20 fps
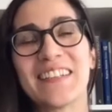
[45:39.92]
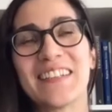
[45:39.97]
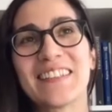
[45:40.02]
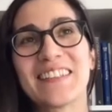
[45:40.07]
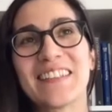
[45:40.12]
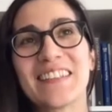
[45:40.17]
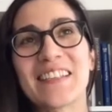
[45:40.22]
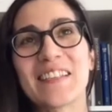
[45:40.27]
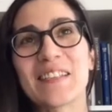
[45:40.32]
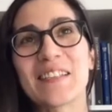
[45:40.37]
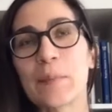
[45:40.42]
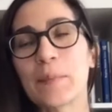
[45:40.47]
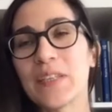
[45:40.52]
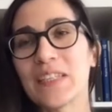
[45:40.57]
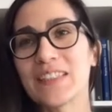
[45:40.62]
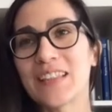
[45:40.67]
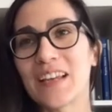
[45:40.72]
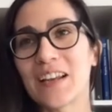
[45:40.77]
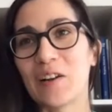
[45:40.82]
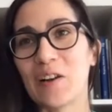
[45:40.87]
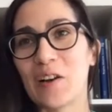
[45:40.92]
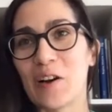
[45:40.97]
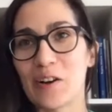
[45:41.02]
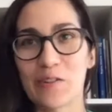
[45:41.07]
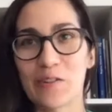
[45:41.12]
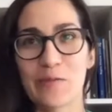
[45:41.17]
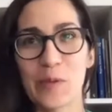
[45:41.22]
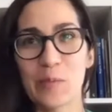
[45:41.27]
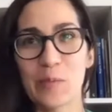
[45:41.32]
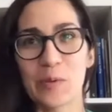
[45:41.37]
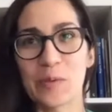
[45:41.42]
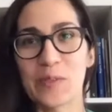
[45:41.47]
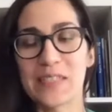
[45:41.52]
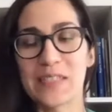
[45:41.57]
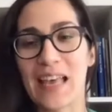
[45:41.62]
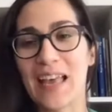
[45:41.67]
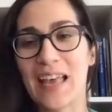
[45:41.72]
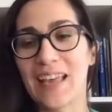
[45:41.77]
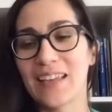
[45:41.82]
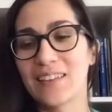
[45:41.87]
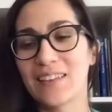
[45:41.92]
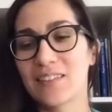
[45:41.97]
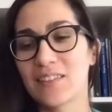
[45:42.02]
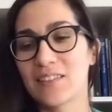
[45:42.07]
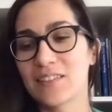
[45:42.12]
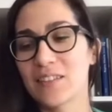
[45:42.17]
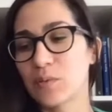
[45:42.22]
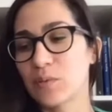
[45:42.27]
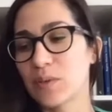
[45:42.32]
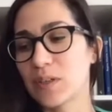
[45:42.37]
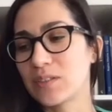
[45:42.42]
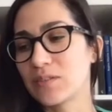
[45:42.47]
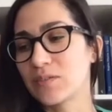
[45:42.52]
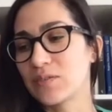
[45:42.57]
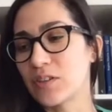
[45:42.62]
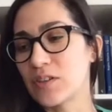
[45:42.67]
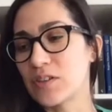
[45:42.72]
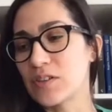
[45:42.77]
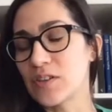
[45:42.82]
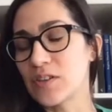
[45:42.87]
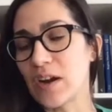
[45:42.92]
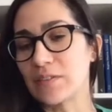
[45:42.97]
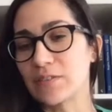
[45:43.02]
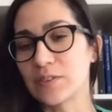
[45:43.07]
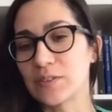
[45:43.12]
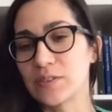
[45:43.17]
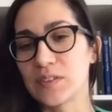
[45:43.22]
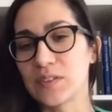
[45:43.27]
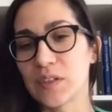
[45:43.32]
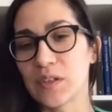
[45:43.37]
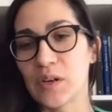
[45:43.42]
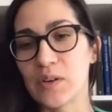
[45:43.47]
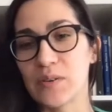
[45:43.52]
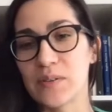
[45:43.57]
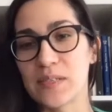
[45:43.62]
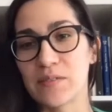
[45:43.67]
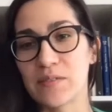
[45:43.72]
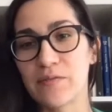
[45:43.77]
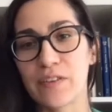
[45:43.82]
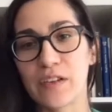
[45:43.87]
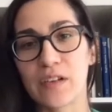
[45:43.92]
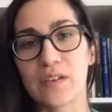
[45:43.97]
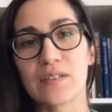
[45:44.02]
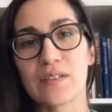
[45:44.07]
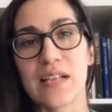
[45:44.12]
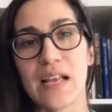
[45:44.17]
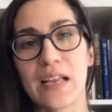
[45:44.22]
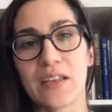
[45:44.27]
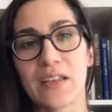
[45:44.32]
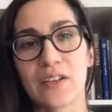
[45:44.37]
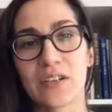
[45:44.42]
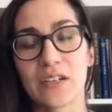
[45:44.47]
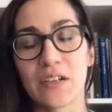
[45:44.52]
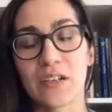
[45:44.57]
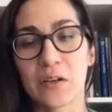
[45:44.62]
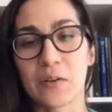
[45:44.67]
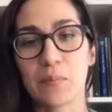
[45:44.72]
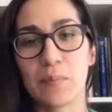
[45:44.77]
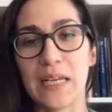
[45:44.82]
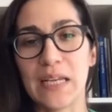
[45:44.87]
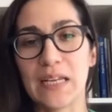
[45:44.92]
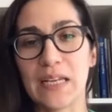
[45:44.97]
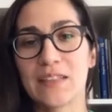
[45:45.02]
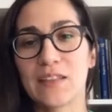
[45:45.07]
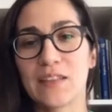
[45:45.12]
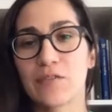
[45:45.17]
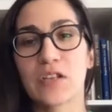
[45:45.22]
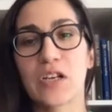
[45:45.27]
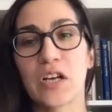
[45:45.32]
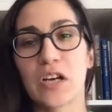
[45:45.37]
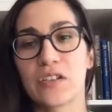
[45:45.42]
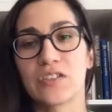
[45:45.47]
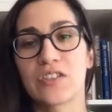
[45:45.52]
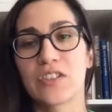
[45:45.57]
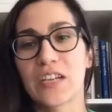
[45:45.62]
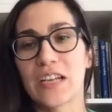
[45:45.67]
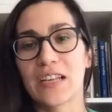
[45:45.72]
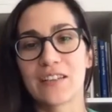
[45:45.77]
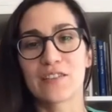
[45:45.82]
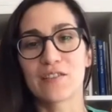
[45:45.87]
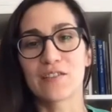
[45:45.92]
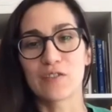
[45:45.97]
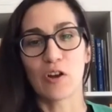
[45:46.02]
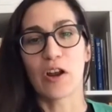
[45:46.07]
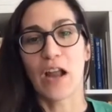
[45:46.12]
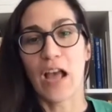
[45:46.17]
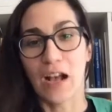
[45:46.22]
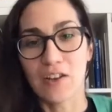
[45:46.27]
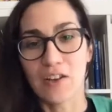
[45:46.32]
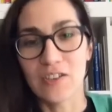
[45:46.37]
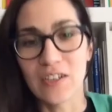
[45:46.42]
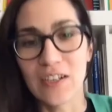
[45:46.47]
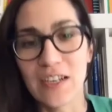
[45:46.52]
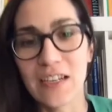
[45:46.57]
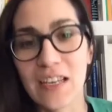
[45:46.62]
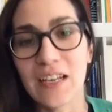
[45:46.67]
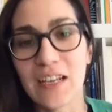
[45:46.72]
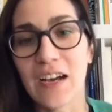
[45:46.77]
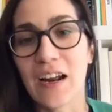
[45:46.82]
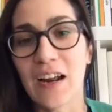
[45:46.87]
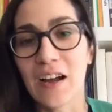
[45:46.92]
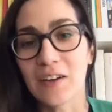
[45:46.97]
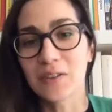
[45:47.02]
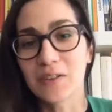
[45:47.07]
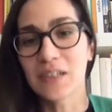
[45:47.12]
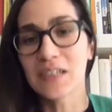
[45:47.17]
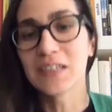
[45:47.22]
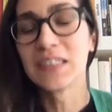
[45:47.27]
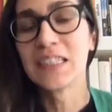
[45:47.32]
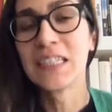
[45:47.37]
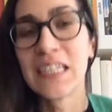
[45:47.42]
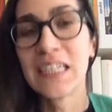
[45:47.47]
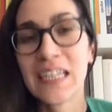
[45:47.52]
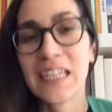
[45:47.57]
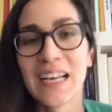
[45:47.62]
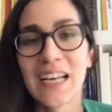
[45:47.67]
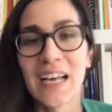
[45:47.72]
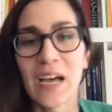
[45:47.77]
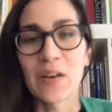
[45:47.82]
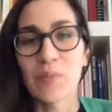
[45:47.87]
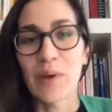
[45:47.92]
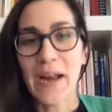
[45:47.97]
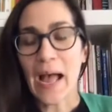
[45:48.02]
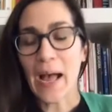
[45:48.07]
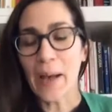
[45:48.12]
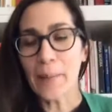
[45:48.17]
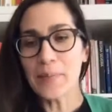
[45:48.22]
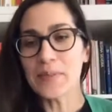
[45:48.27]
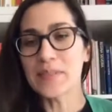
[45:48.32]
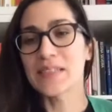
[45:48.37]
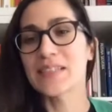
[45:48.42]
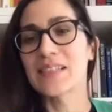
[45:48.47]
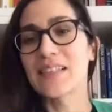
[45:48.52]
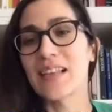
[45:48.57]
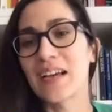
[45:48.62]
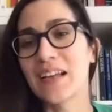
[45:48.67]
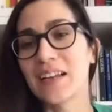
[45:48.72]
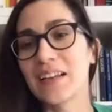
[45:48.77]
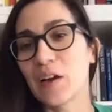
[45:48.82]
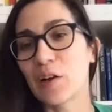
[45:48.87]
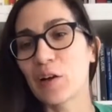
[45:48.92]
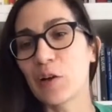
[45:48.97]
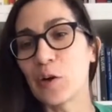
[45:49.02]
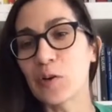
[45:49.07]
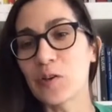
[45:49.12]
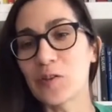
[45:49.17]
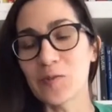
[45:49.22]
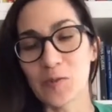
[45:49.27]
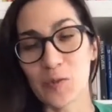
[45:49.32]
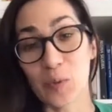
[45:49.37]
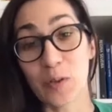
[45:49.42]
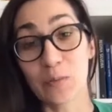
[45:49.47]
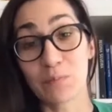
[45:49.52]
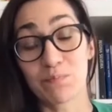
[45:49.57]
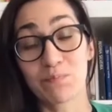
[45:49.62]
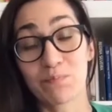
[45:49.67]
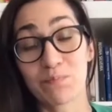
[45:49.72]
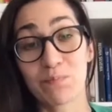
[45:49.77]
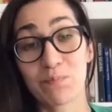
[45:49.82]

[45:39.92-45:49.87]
this is something that a lot of people say, you know, that when you first travel to the coast, it feels like you're in a completely different country and it's not actually Nicaragua. And what happens is that locals will